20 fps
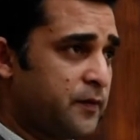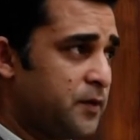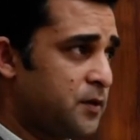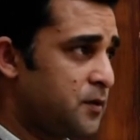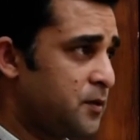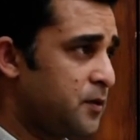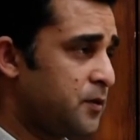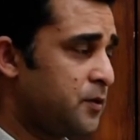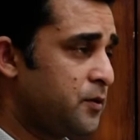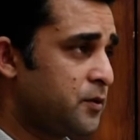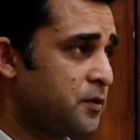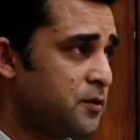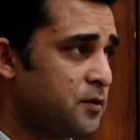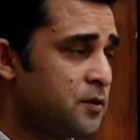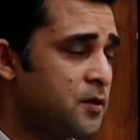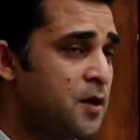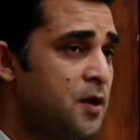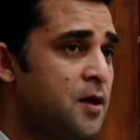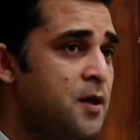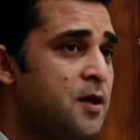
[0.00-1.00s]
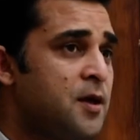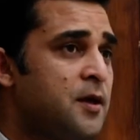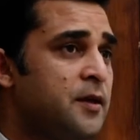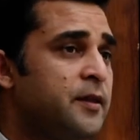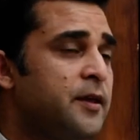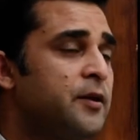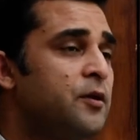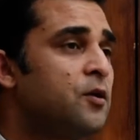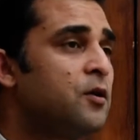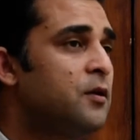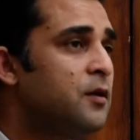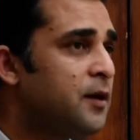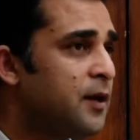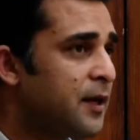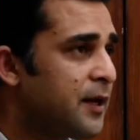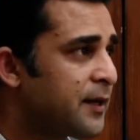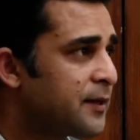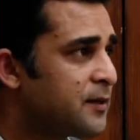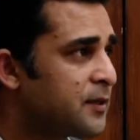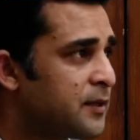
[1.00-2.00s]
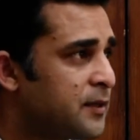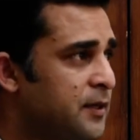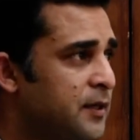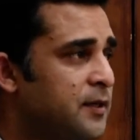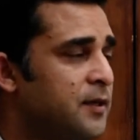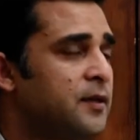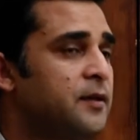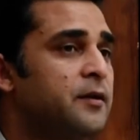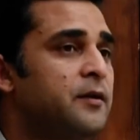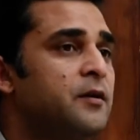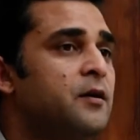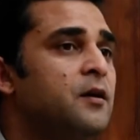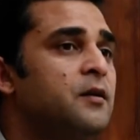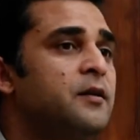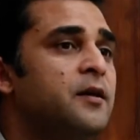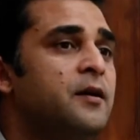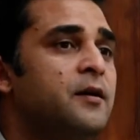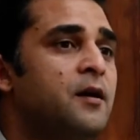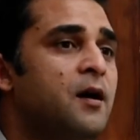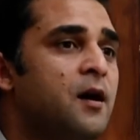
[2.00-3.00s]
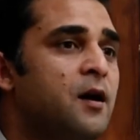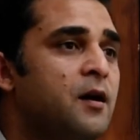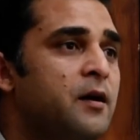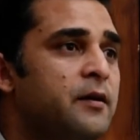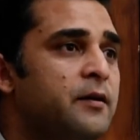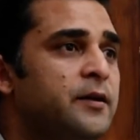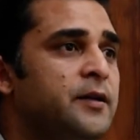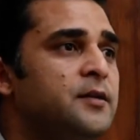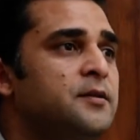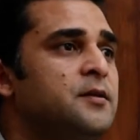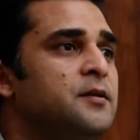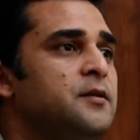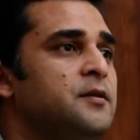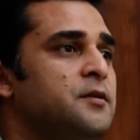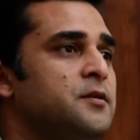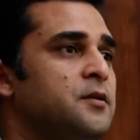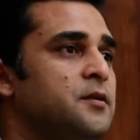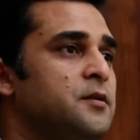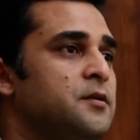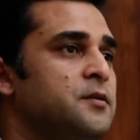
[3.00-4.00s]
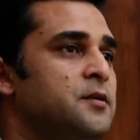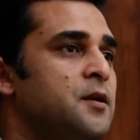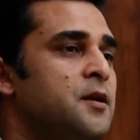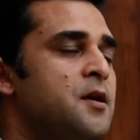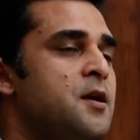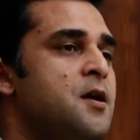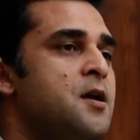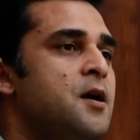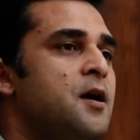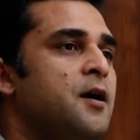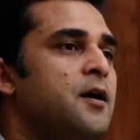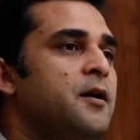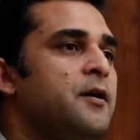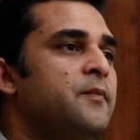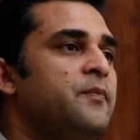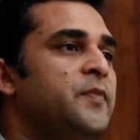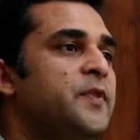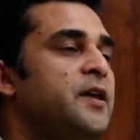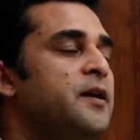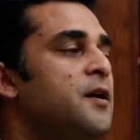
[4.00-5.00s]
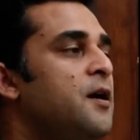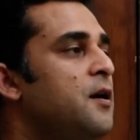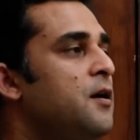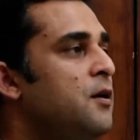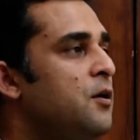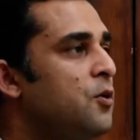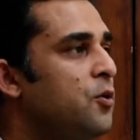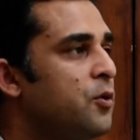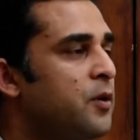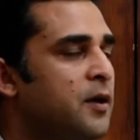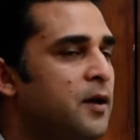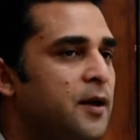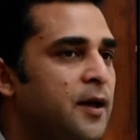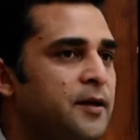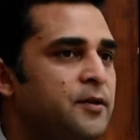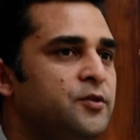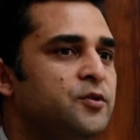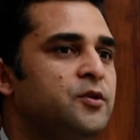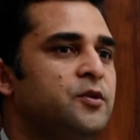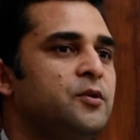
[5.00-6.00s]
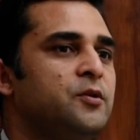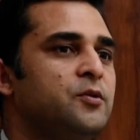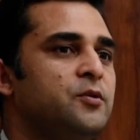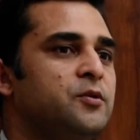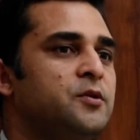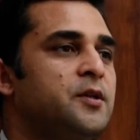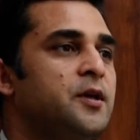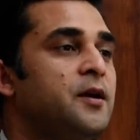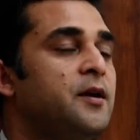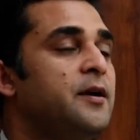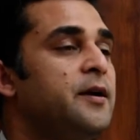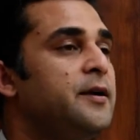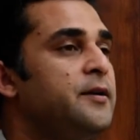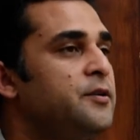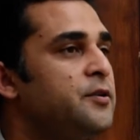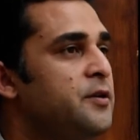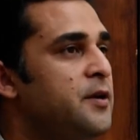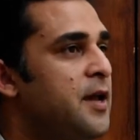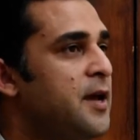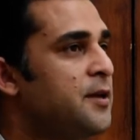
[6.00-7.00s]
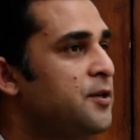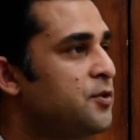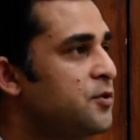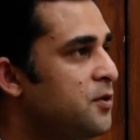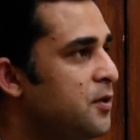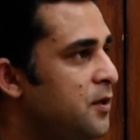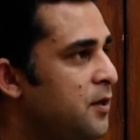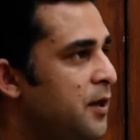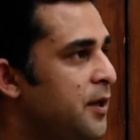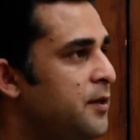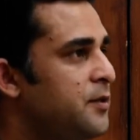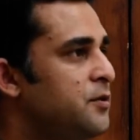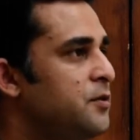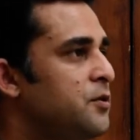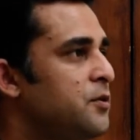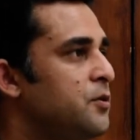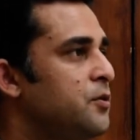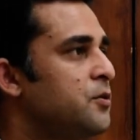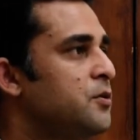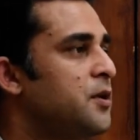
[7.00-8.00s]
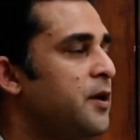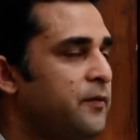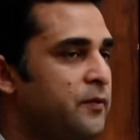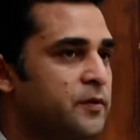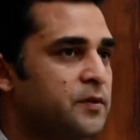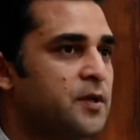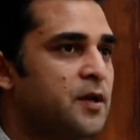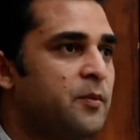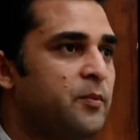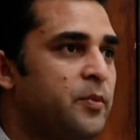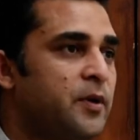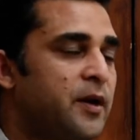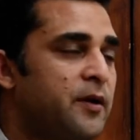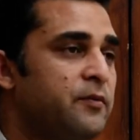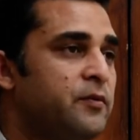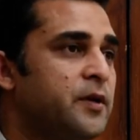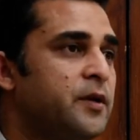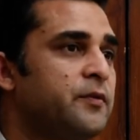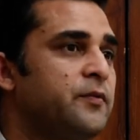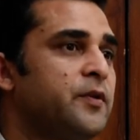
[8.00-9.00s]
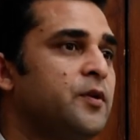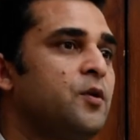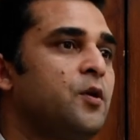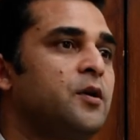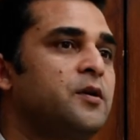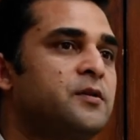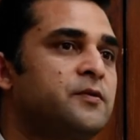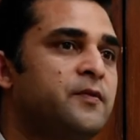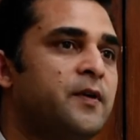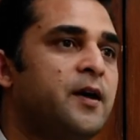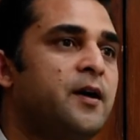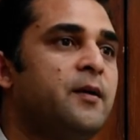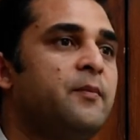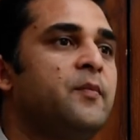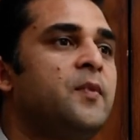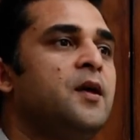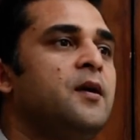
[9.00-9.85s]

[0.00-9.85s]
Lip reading: institutions. They're all collecting data, there are researchers. There are local NGOs, there are international NGOs, like for example, I work with Oxfam,